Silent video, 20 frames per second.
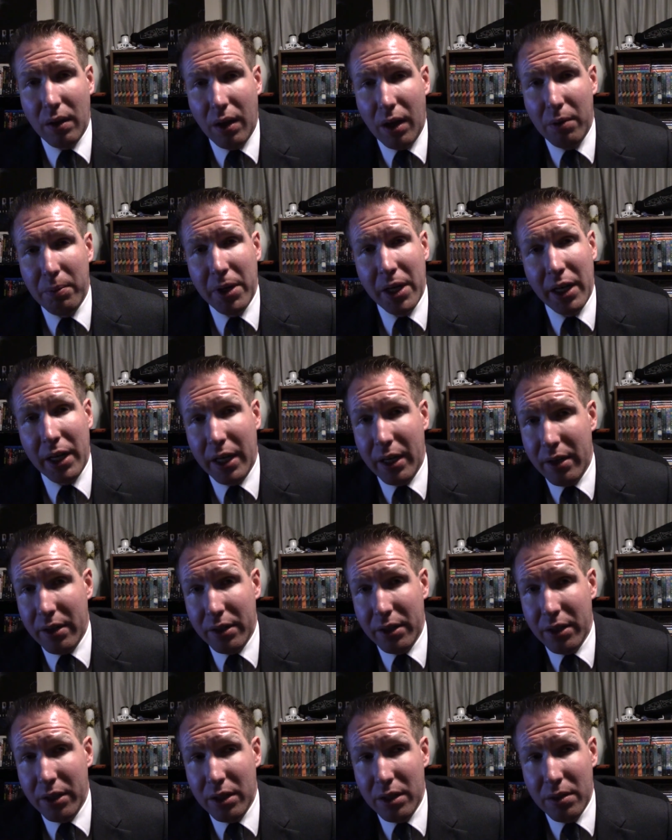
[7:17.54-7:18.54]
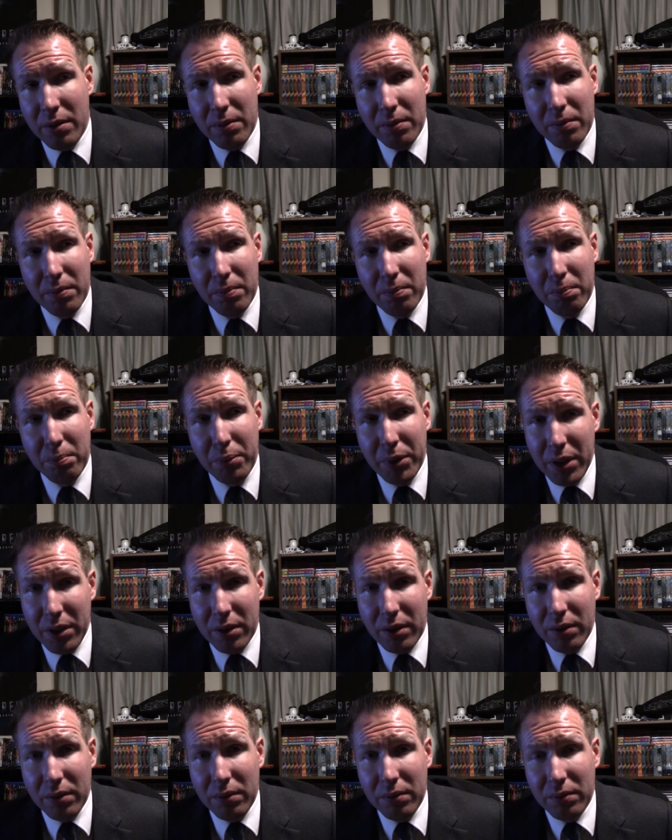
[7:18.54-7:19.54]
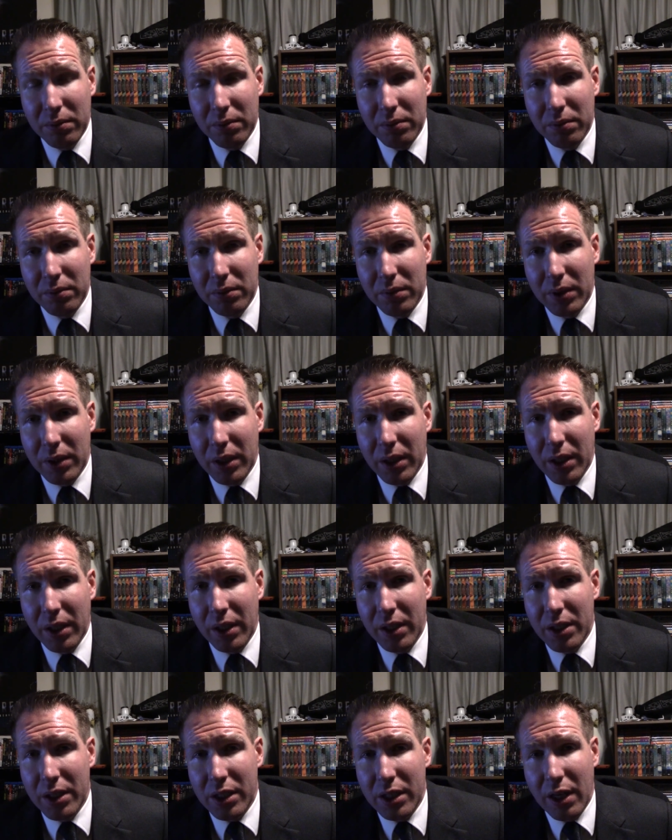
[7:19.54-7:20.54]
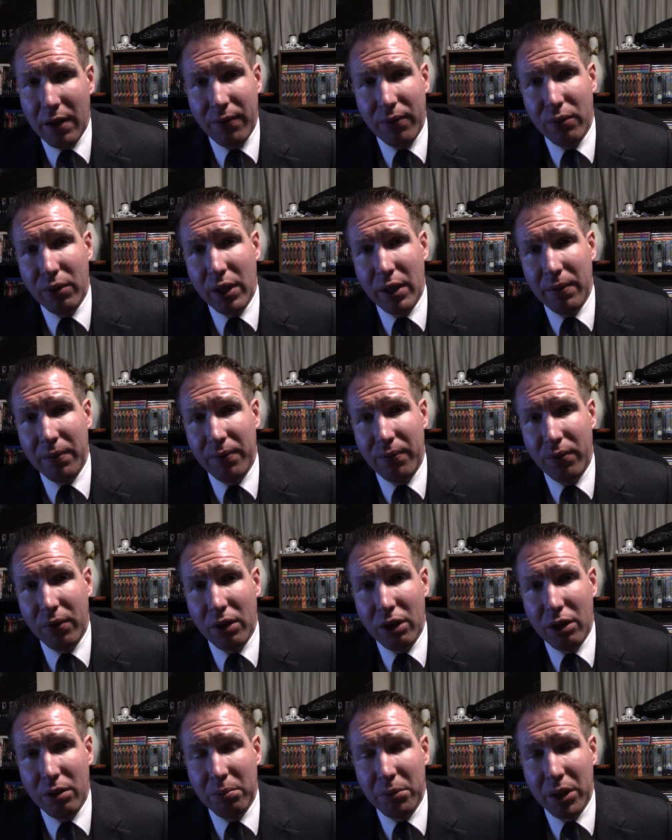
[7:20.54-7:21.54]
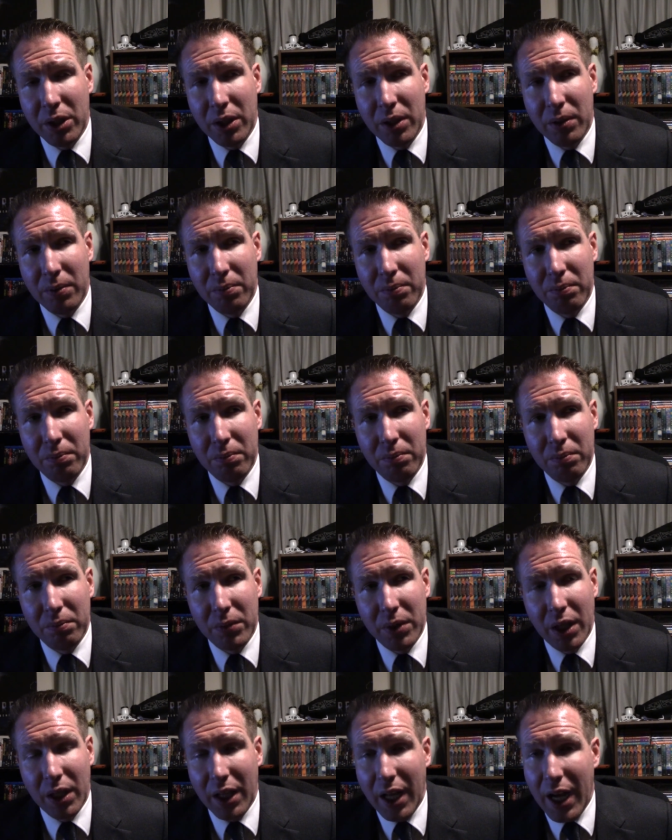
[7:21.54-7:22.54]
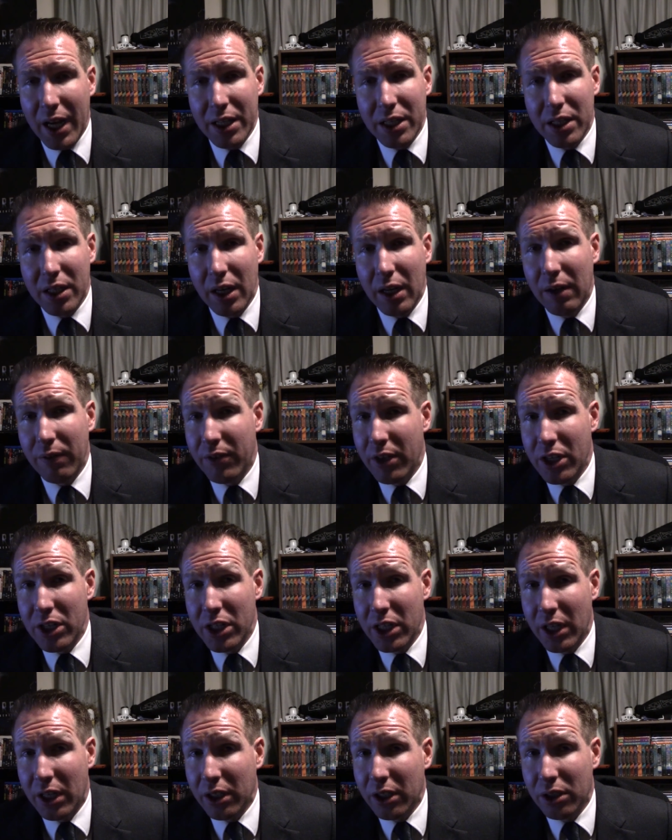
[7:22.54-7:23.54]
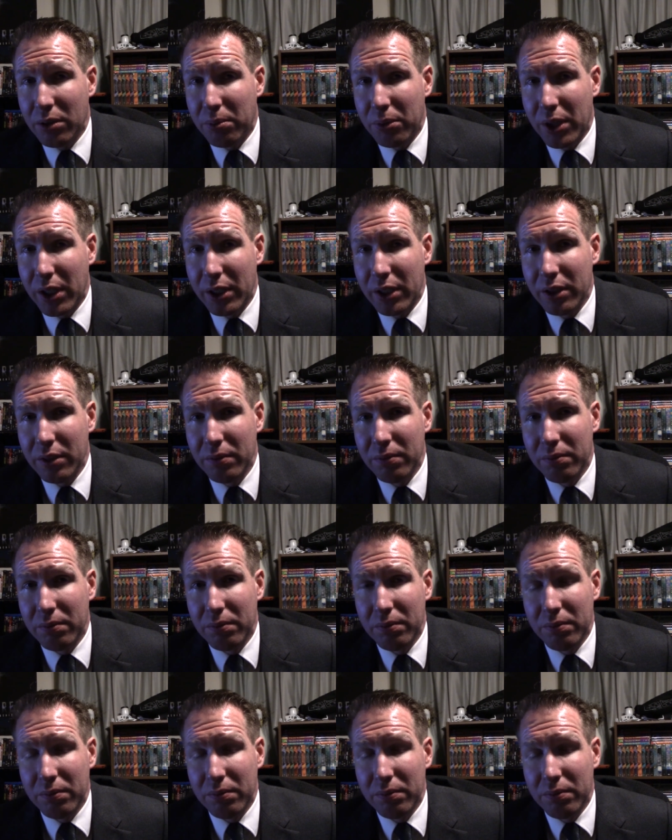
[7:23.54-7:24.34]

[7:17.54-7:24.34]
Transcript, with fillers: our main character, Bill, is suffering from um, the loss of his younger brother,